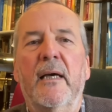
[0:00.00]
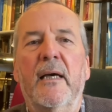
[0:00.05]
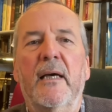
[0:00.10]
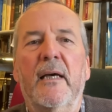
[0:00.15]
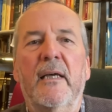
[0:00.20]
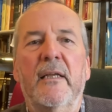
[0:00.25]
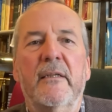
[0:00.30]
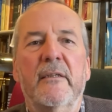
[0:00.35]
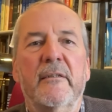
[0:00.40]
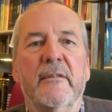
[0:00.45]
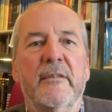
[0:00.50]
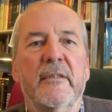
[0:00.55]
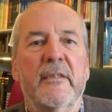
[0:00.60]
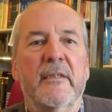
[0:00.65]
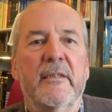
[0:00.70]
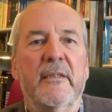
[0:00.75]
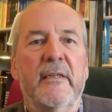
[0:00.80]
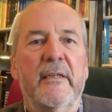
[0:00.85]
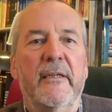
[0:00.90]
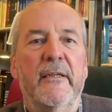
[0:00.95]
And
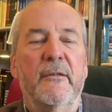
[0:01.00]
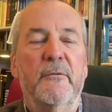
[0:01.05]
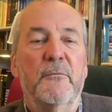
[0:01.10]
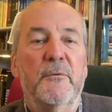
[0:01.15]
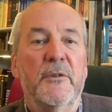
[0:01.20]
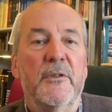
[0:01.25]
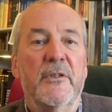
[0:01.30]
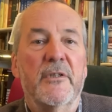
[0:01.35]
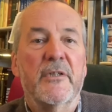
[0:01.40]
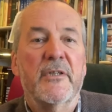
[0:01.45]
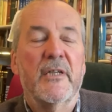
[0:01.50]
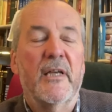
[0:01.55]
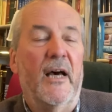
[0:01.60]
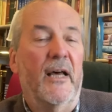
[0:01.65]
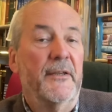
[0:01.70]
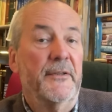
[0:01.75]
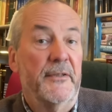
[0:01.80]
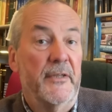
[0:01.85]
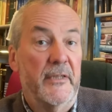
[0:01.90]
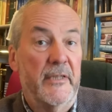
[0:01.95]
it was
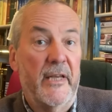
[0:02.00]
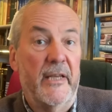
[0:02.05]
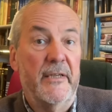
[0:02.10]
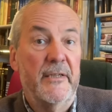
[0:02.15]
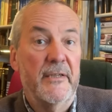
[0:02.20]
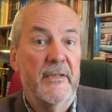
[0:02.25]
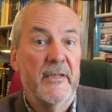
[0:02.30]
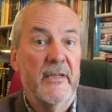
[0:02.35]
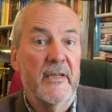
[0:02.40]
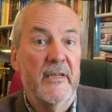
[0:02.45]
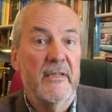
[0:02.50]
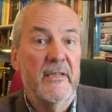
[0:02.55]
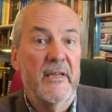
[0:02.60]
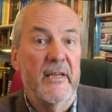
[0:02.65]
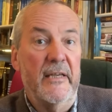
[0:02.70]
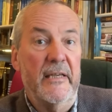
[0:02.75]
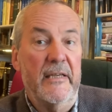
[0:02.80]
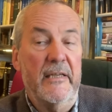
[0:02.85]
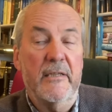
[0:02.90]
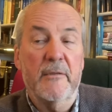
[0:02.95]
under 10
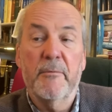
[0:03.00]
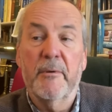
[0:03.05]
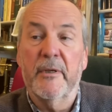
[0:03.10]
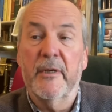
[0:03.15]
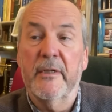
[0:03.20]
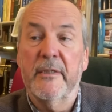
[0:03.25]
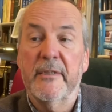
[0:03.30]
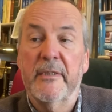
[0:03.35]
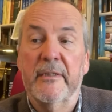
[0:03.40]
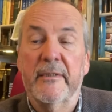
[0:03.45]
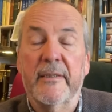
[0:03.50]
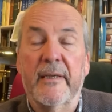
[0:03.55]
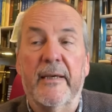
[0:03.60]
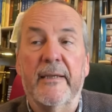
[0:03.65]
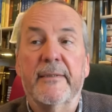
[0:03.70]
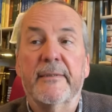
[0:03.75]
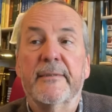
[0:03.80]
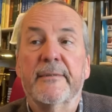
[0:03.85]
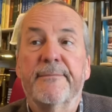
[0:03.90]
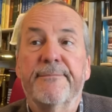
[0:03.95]
cc's when I did
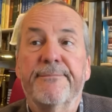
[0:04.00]
that.